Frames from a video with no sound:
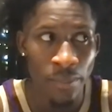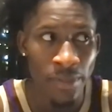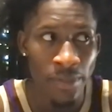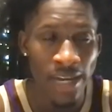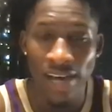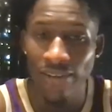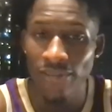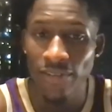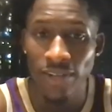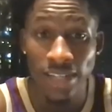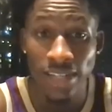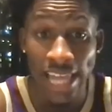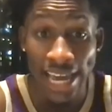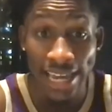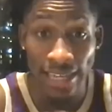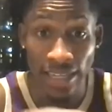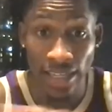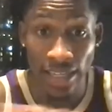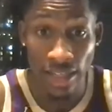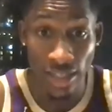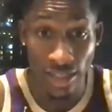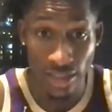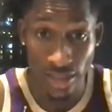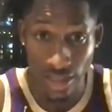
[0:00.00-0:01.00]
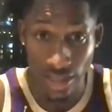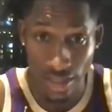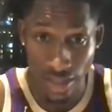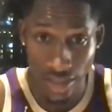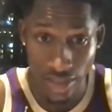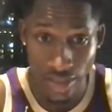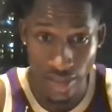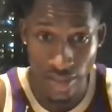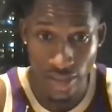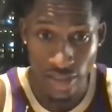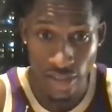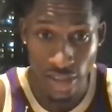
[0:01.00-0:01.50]
never lacking nothing,
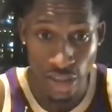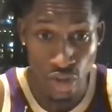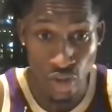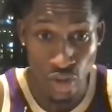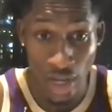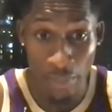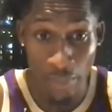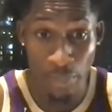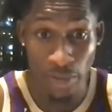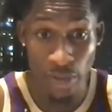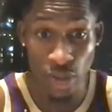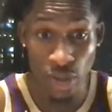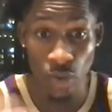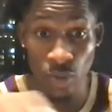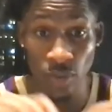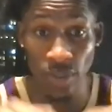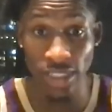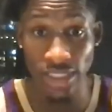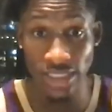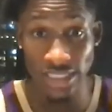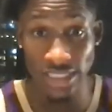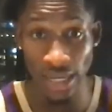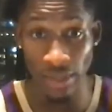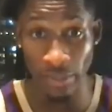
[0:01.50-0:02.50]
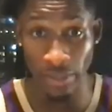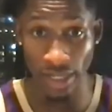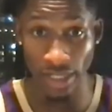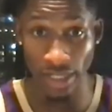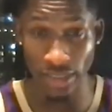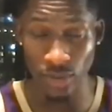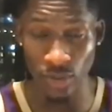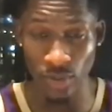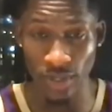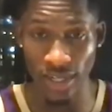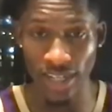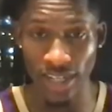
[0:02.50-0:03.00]
just drop a 2 in the chat
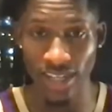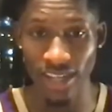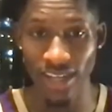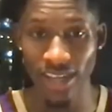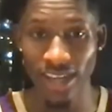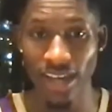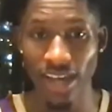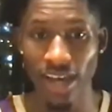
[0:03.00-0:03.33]
box, right?